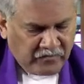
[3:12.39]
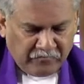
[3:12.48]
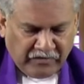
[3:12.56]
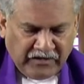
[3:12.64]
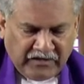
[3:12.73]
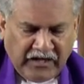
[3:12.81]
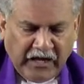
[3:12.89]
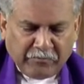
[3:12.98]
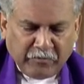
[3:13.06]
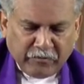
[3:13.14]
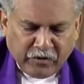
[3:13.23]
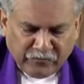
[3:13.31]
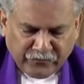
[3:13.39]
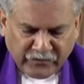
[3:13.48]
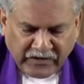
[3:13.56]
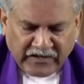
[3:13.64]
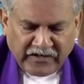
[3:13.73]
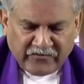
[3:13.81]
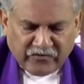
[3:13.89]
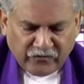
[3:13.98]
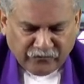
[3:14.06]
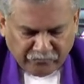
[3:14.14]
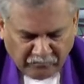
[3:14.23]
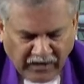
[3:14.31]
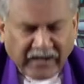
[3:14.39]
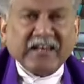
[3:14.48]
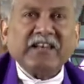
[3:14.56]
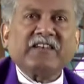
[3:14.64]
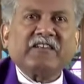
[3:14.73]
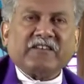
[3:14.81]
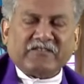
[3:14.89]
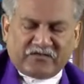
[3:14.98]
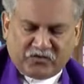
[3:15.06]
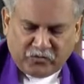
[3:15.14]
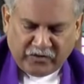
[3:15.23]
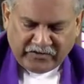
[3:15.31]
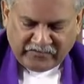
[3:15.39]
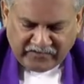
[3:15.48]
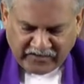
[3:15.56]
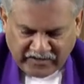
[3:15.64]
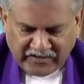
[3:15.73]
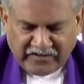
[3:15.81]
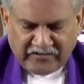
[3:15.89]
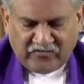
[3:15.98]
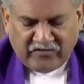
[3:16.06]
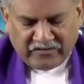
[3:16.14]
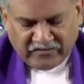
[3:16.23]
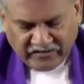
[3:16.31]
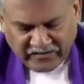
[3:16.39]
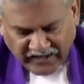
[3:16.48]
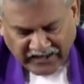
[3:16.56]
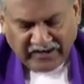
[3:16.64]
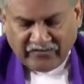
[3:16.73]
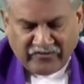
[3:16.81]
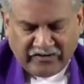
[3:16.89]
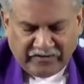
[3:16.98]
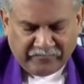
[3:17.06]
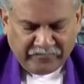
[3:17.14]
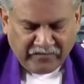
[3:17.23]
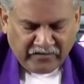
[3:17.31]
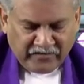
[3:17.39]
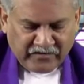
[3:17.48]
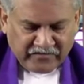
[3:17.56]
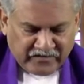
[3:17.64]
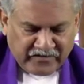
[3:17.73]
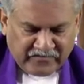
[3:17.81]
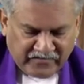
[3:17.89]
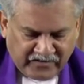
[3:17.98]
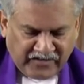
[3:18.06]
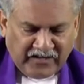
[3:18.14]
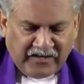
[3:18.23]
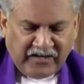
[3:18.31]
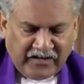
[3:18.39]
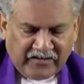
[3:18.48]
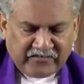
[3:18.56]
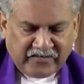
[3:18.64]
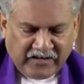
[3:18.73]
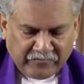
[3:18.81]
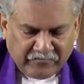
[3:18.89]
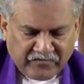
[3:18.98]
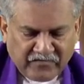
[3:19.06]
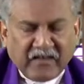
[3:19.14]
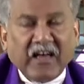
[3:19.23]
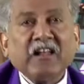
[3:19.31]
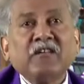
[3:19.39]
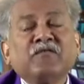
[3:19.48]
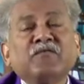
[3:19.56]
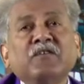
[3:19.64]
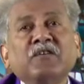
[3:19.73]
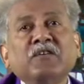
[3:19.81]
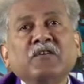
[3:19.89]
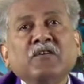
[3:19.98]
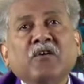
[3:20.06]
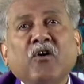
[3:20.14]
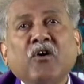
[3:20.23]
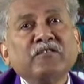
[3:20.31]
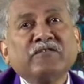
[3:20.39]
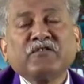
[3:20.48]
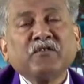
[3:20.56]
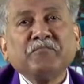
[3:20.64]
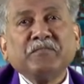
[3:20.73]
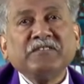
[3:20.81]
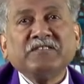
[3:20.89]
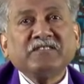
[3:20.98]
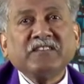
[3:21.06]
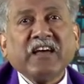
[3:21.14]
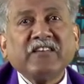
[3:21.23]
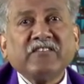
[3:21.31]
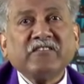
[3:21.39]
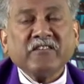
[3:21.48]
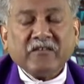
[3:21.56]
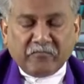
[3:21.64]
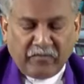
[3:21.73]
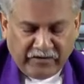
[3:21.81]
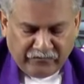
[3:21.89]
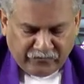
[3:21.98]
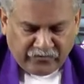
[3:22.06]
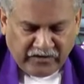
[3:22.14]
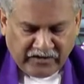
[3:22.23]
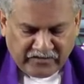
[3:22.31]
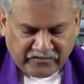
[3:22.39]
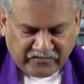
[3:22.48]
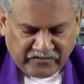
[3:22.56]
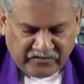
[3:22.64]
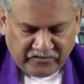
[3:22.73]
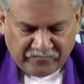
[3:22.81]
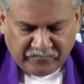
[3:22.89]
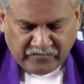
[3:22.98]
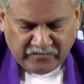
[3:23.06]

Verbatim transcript: being capable of feelings of mildness towards the ignorant and erring, since he is himself also beset by frailty.